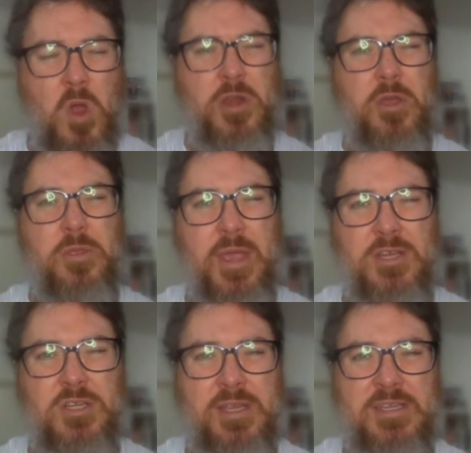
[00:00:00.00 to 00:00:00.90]
on earth
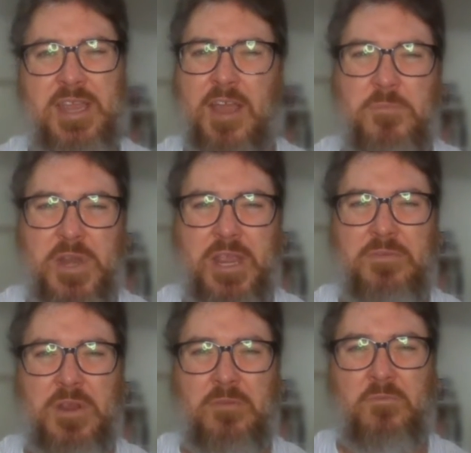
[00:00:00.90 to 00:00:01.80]
actually is government
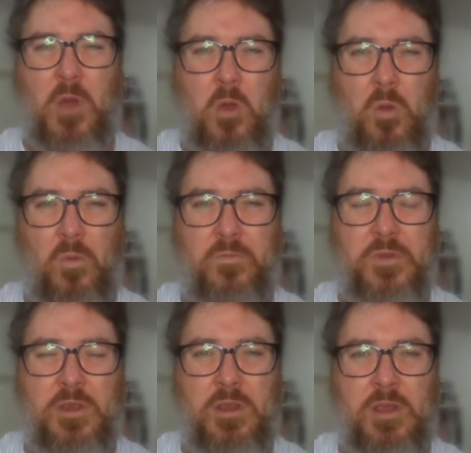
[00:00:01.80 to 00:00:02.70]
even involved
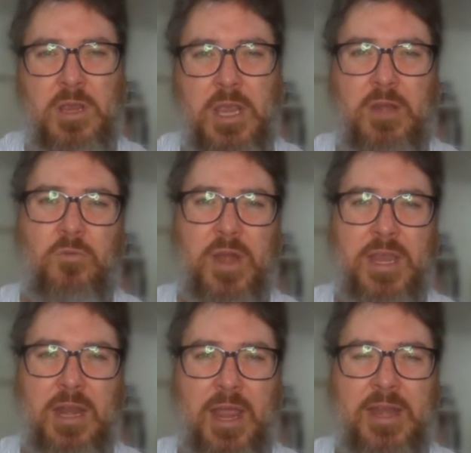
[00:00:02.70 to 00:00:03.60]
in
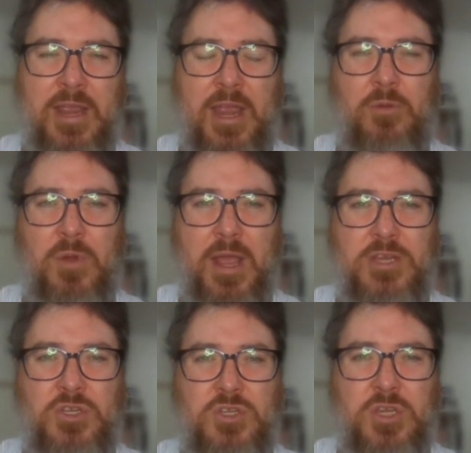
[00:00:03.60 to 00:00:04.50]
regulating our
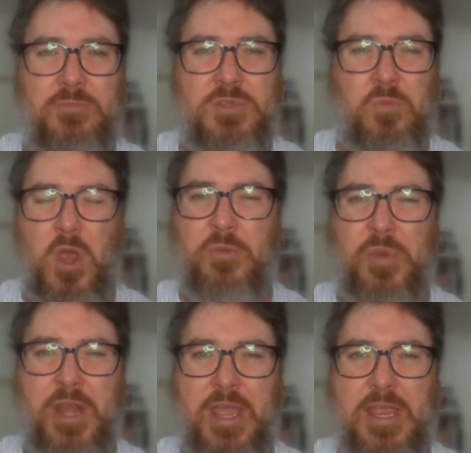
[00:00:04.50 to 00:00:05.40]
relationships? Why do we
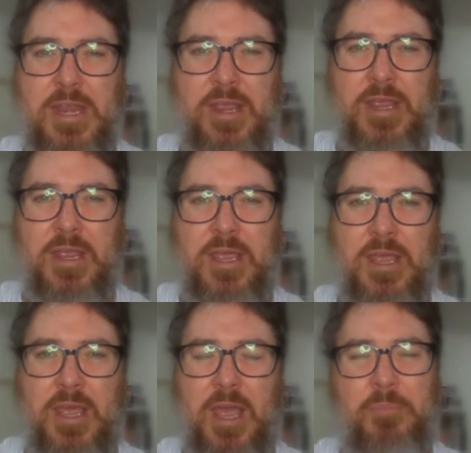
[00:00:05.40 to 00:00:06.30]
need
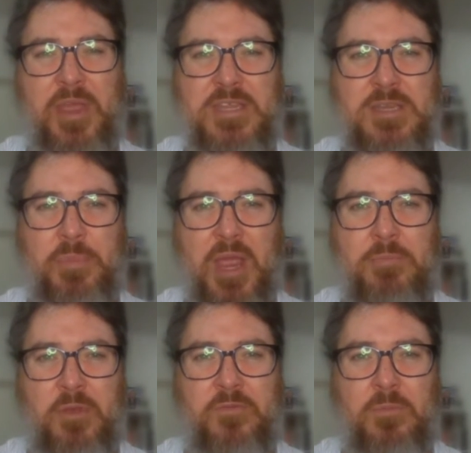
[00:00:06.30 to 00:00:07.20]
a piece of
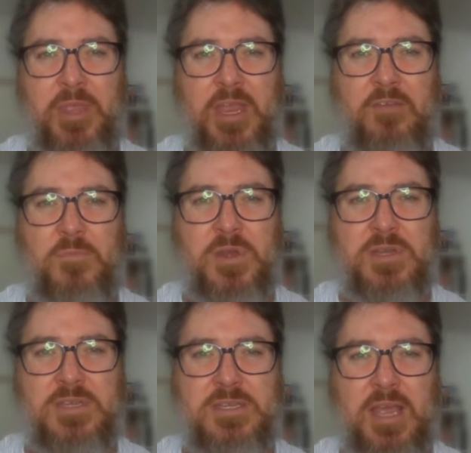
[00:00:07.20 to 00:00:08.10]
paper from the government
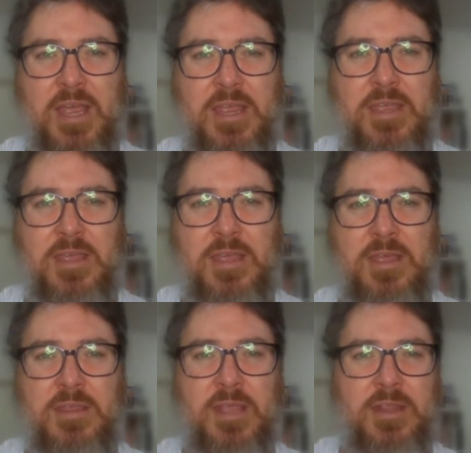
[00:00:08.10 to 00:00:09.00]
to say
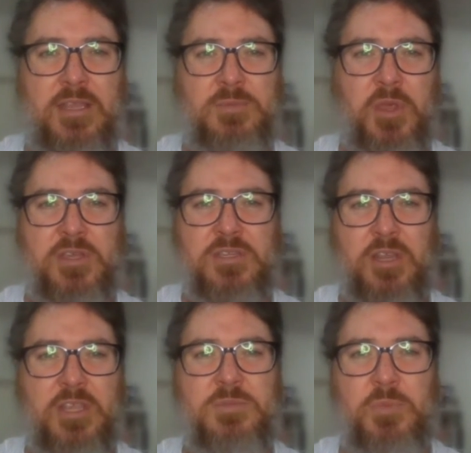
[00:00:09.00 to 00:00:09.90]
that this person
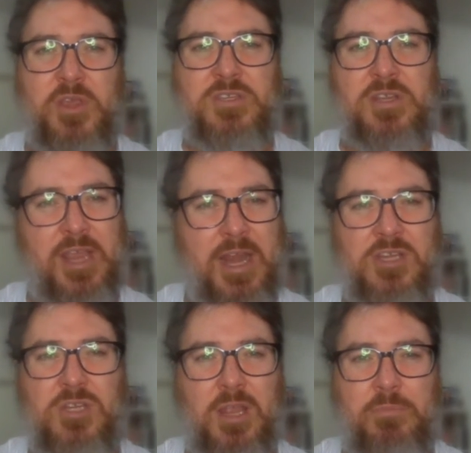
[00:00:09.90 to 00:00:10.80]
and this person can
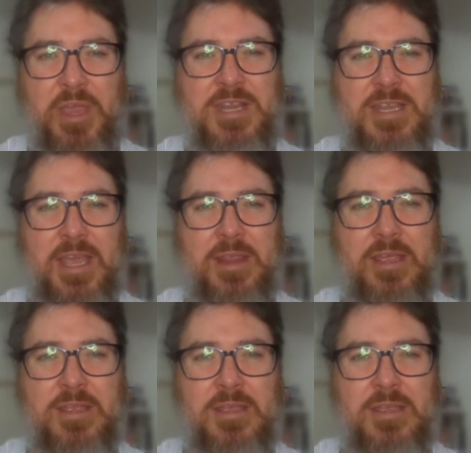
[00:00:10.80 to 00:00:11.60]
actually be together?